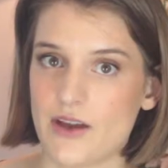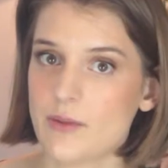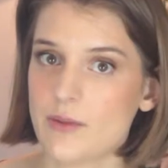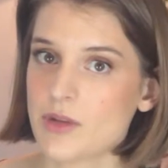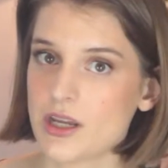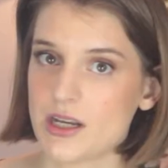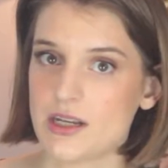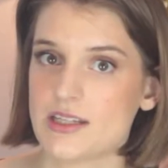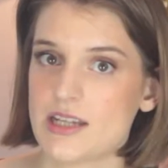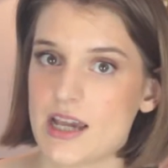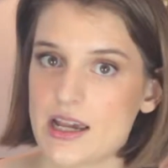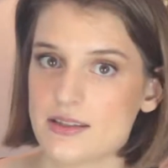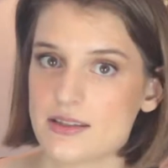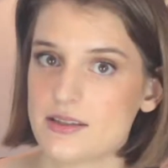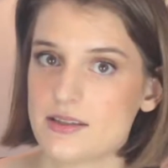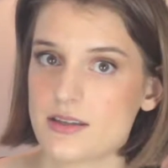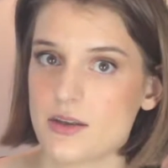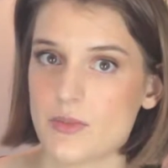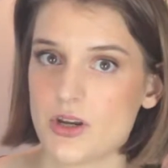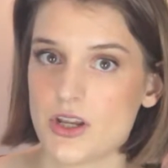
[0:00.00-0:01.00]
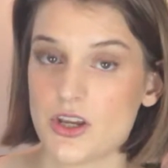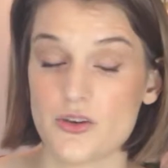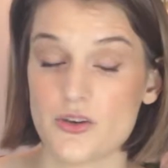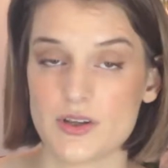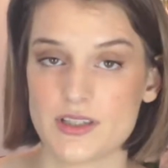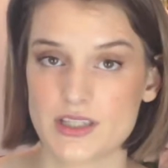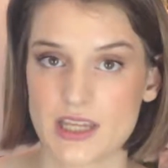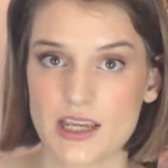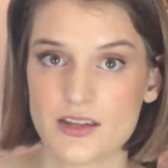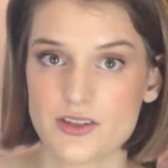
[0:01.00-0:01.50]
I'm going to test somebody who
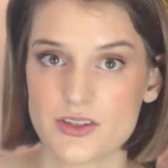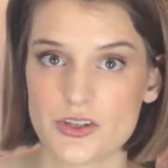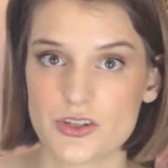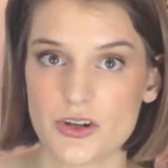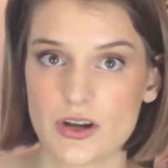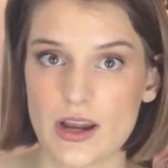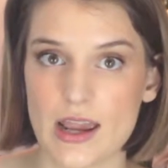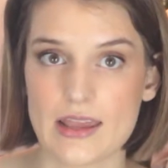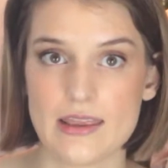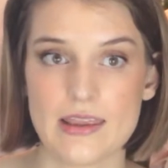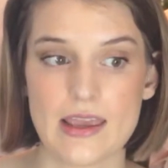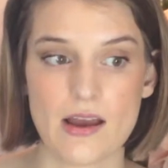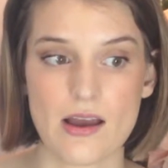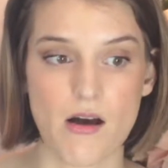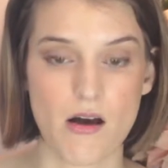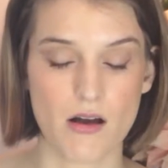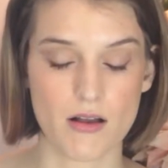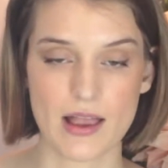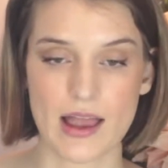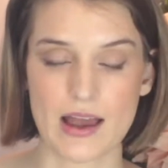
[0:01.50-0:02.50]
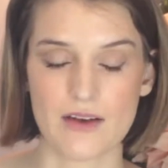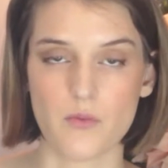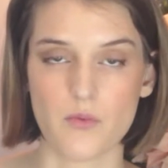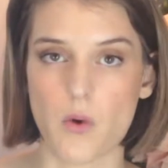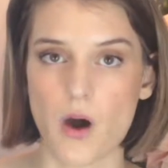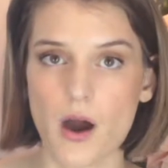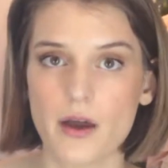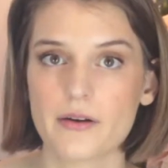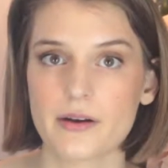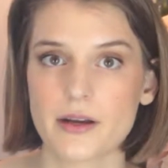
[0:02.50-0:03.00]
has cancer and they all have
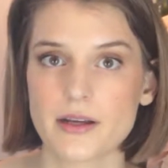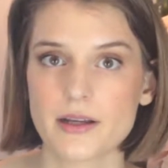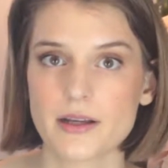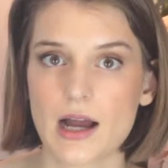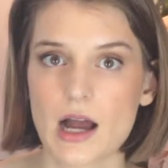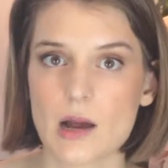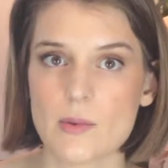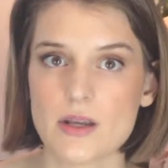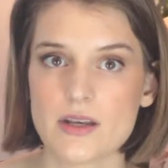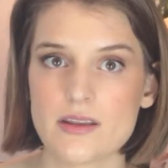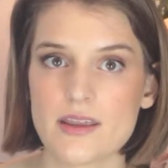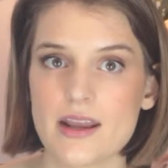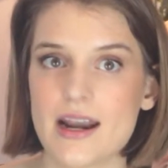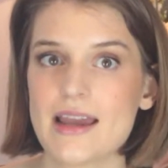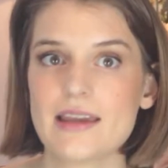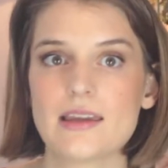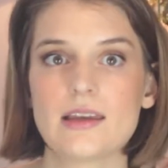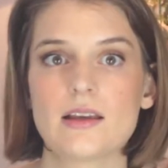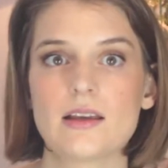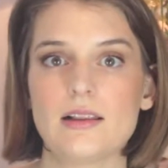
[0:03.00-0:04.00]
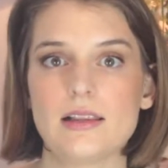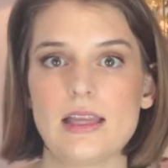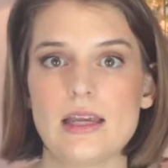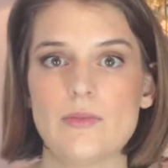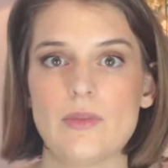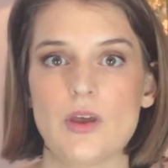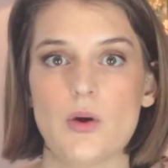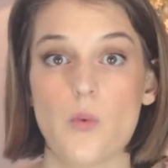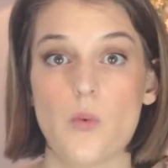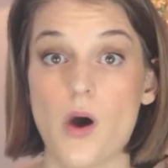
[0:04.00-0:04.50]
water in common, then I can
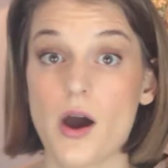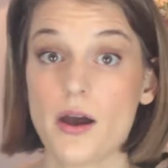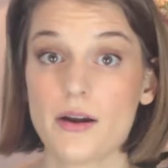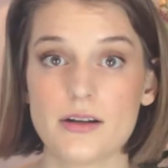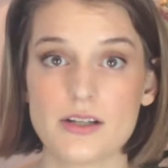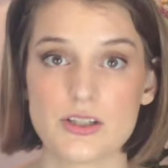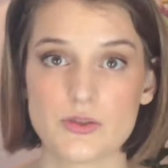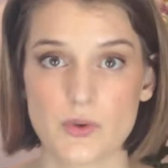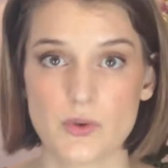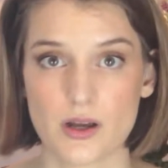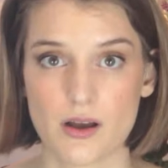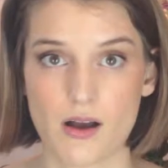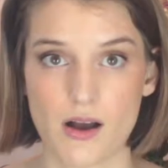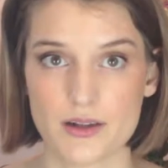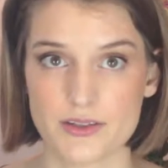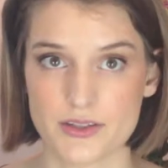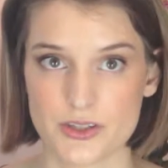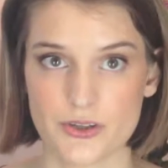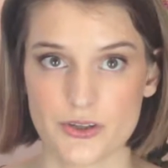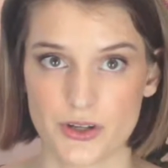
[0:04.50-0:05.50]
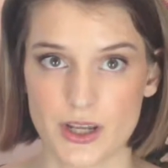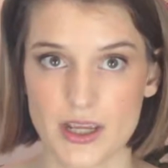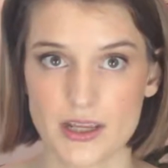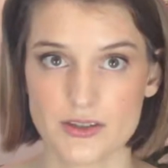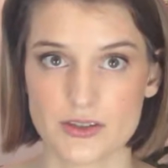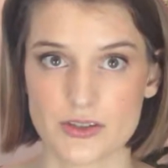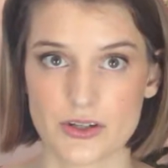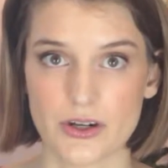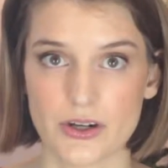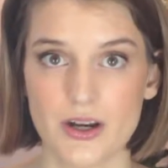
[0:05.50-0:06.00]
claim that water is what caused their
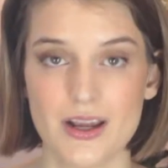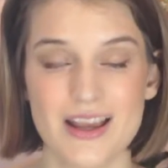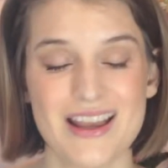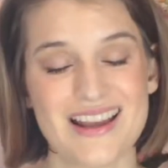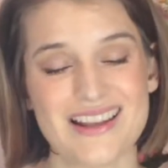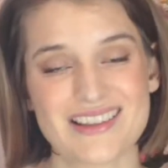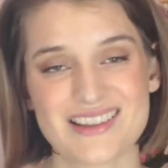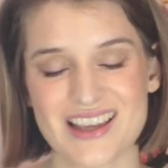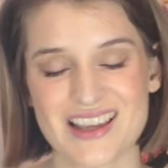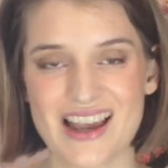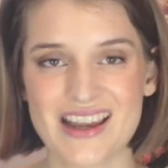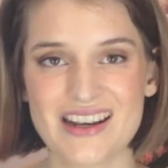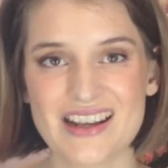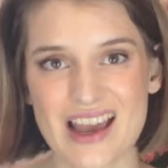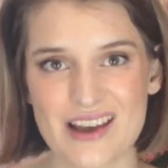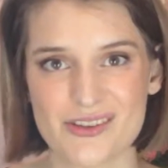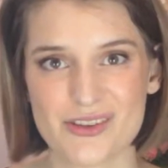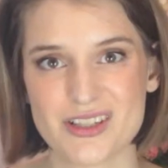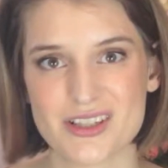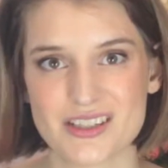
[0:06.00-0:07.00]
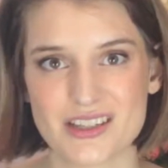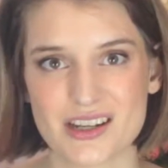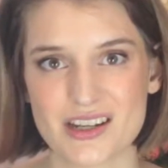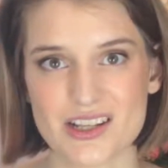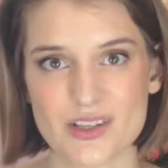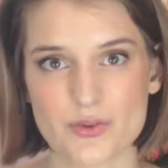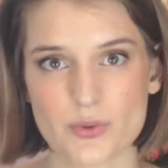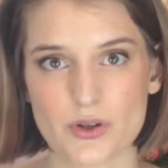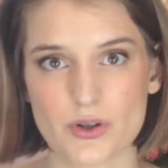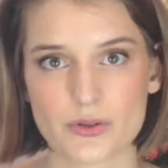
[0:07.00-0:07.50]
cancer. It's kind of how this study
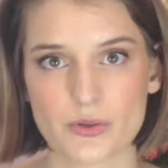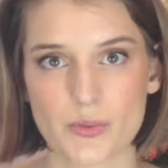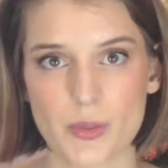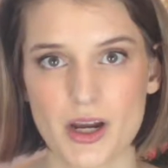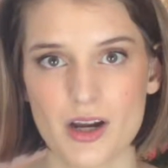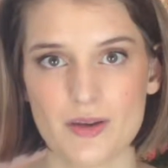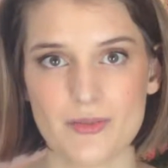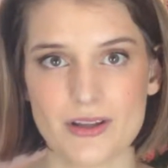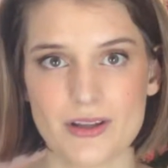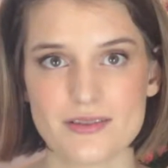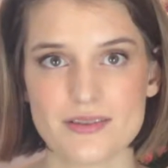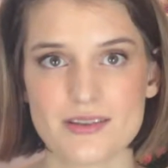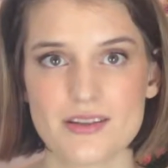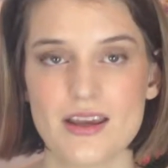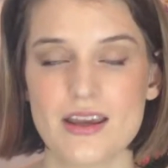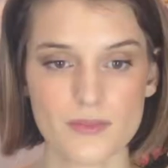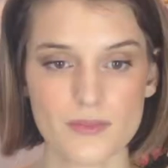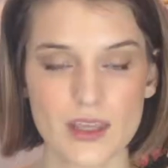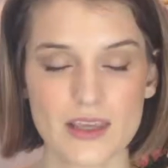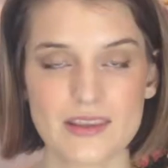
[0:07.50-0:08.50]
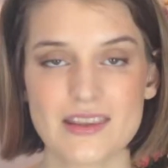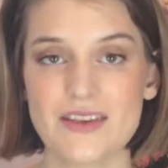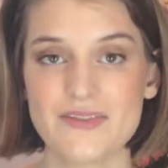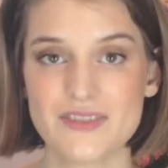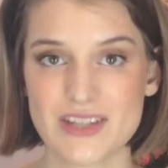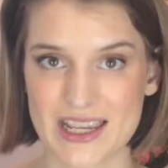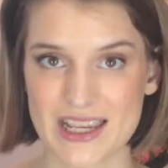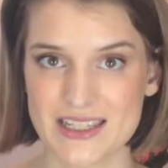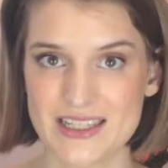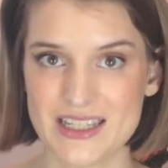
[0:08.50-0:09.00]
has worked with parabens. They've
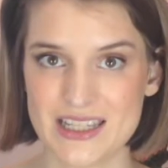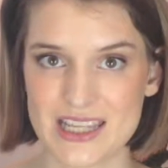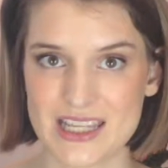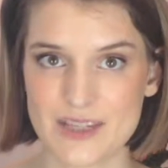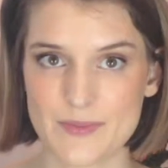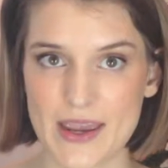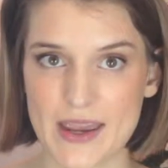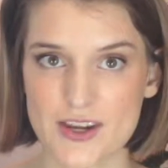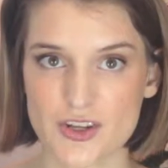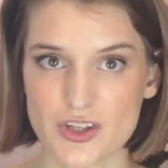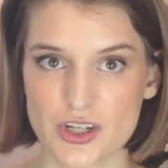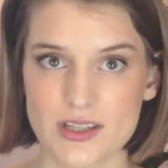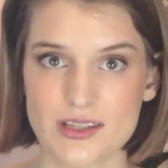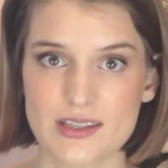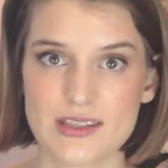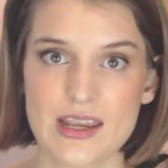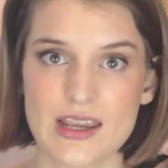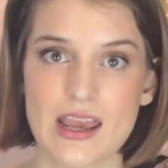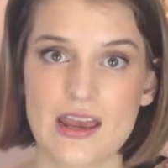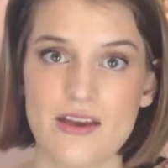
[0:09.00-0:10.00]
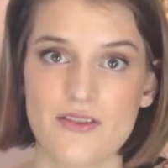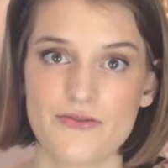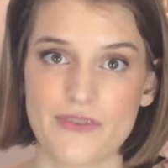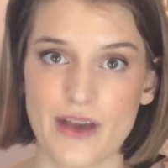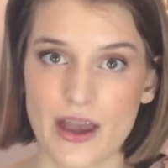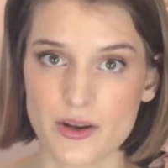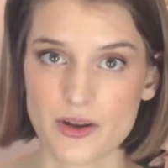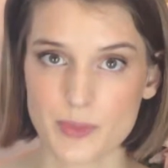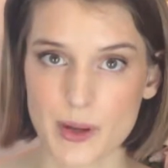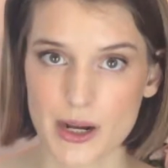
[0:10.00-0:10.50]
tested these patients,
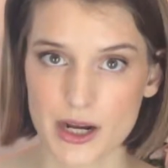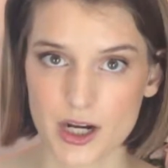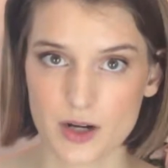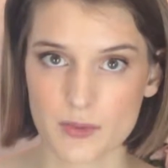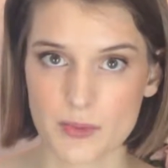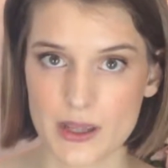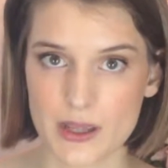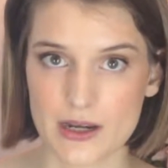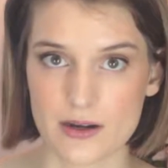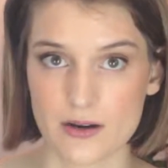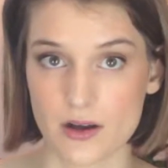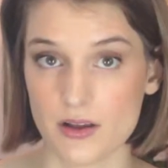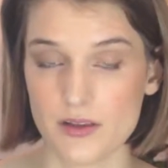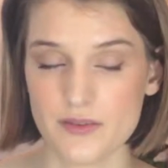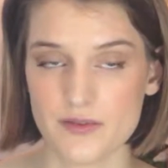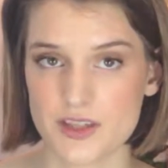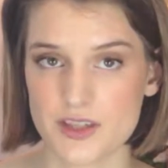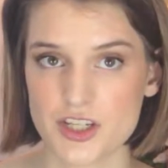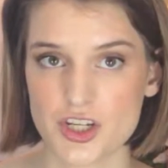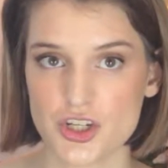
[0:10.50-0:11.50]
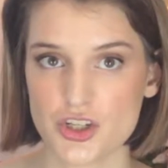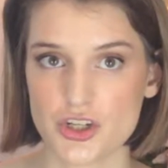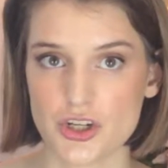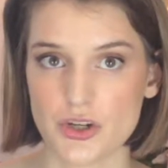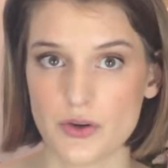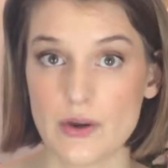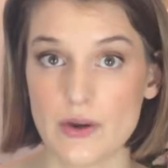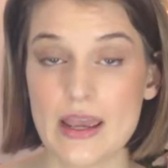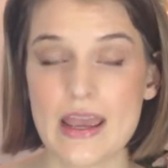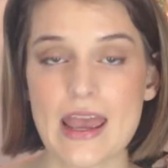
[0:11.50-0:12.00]
found paraben in all of the
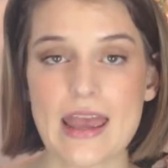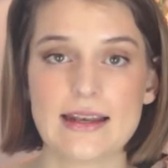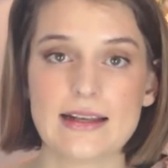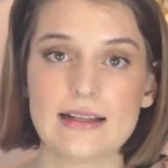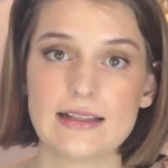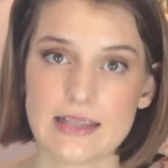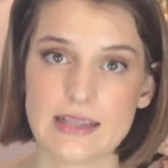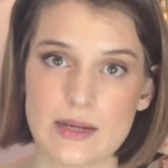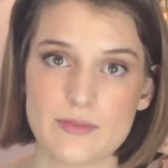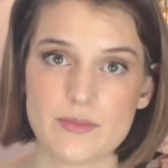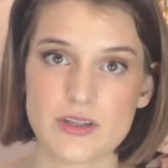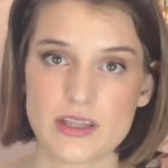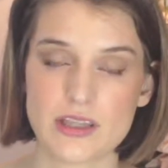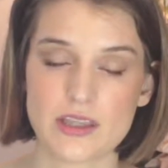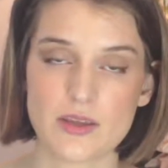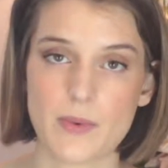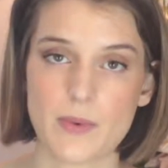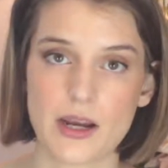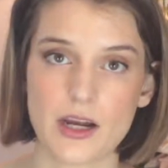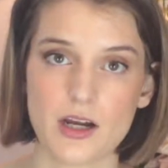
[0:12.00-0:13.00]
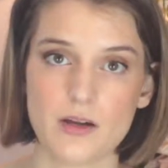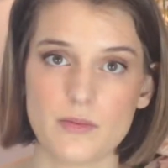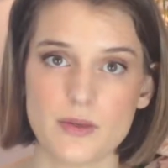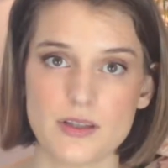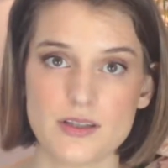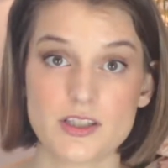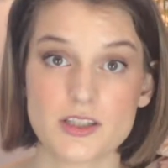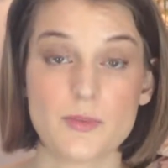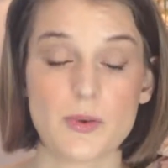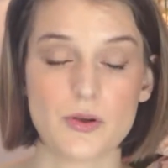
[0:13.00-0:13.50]
tissue, and claimed that the
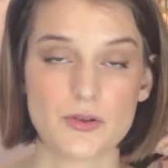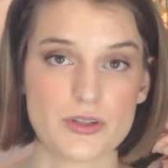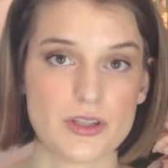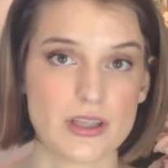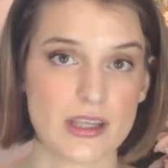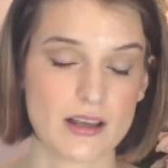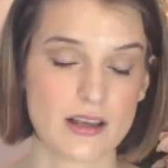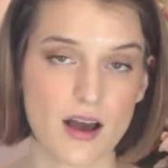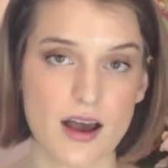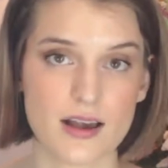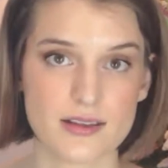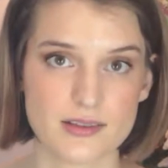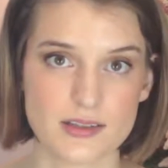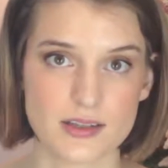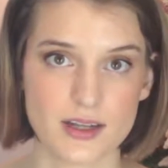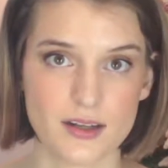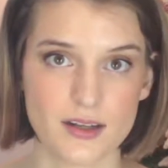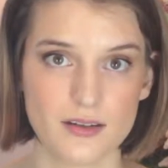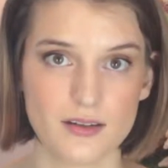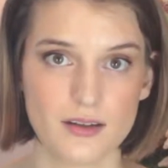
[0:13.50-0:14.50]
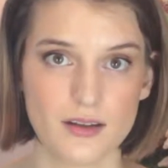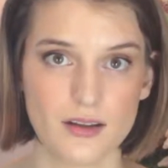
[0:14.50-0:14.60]
paraben supposedly caused it.